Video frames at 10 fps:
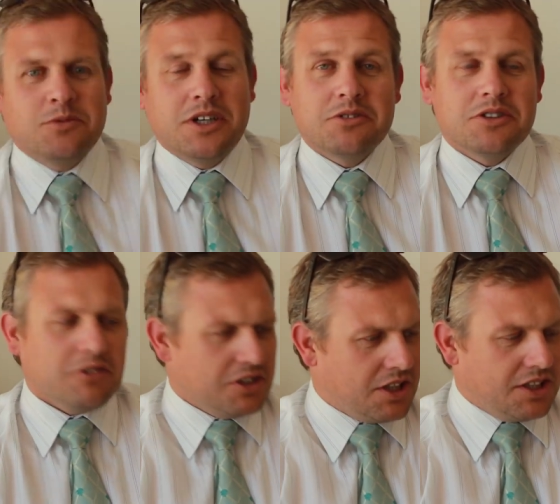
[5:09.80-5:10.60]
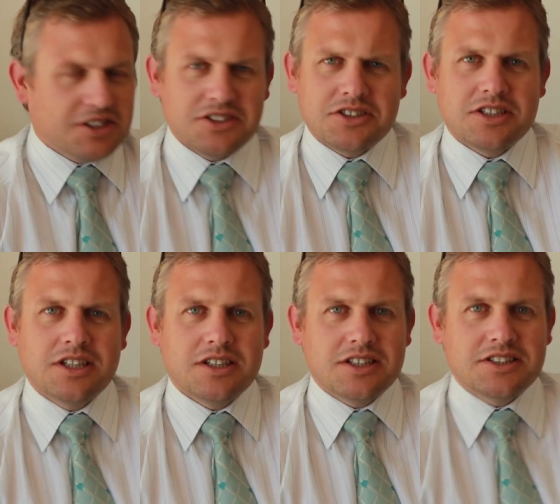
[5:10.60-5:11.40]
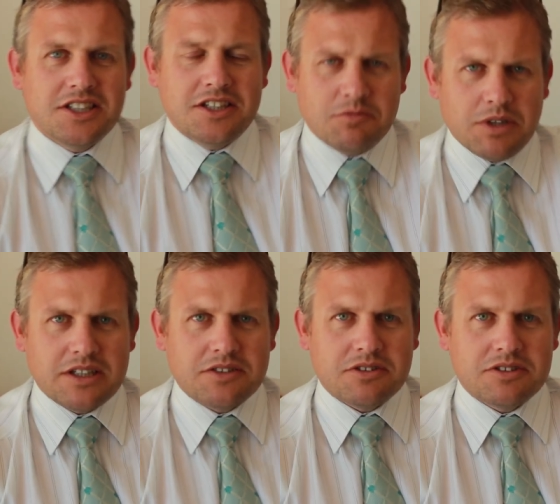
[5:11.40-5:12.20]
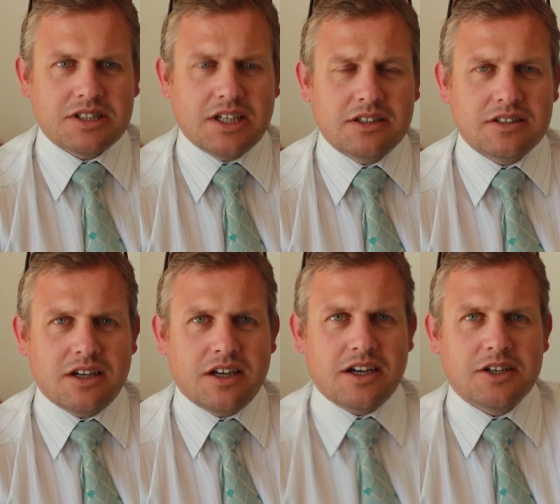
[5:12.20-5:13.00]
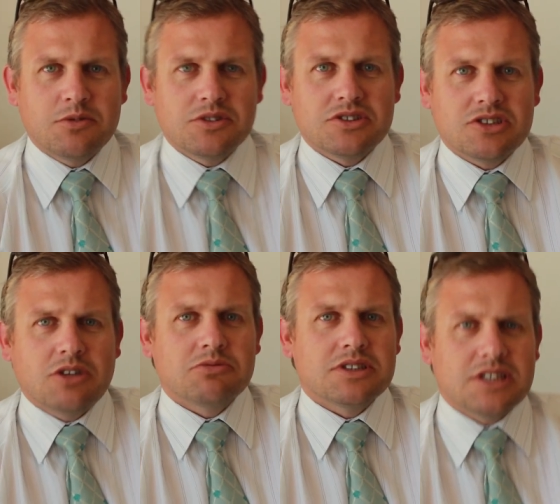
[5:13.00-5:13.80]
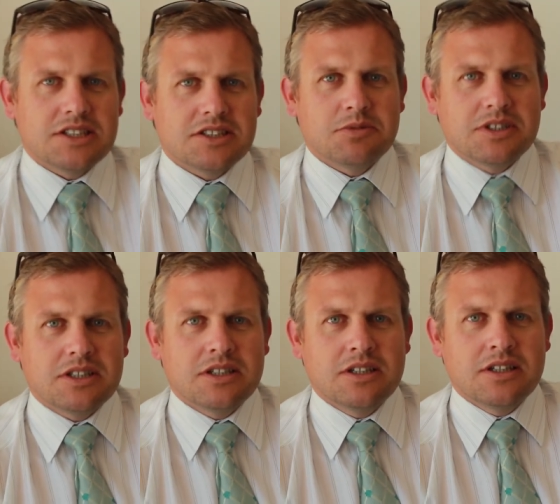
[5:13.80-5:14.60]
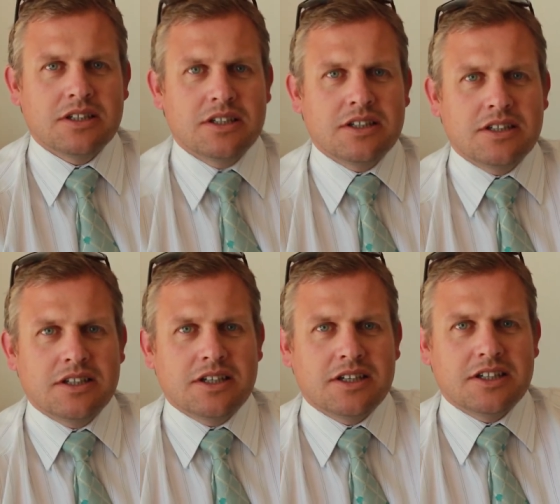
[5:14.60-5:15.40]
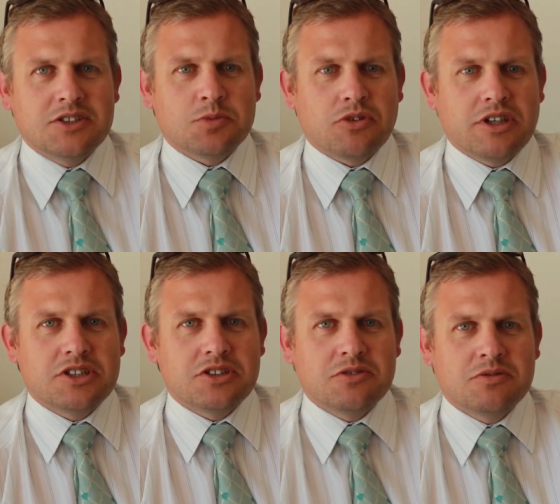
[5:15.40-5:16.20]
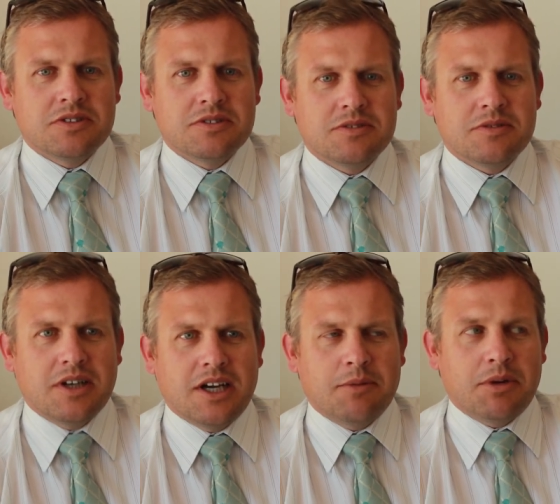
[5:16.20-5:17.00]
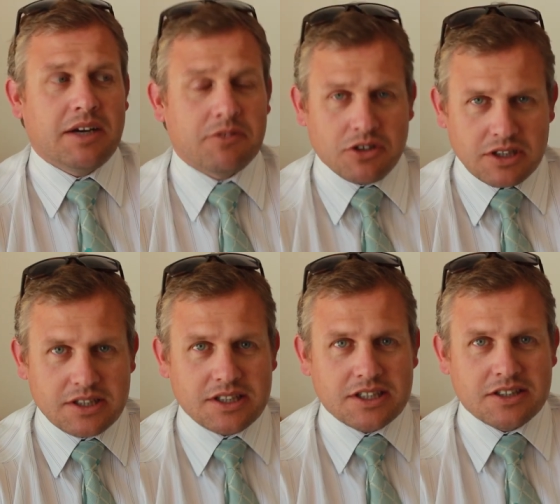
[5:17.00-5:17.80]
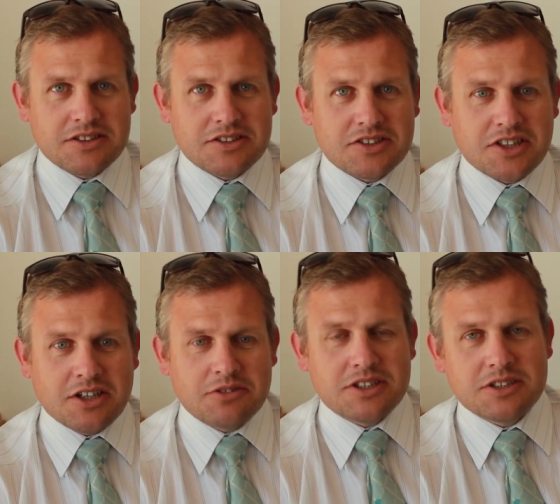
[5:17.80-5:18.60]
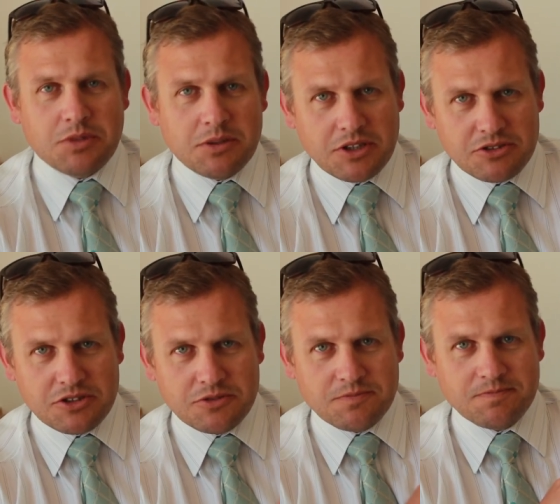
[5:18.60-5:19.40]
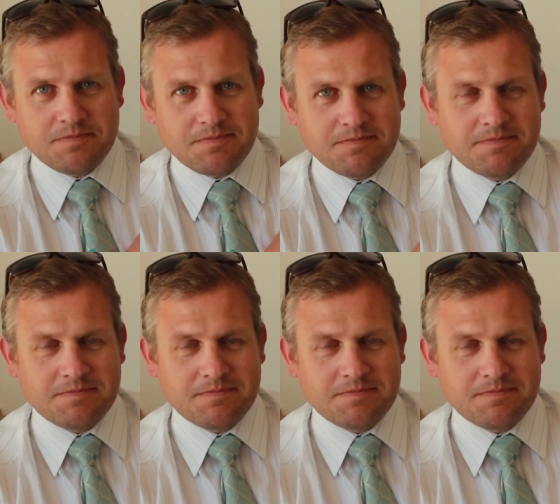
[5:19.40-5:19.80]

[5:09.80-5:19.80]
Well, congratulations to Year 13, you've made it through to the end. I was told to say something uh, inspirational, but I haven't got anything, so it's been emotional.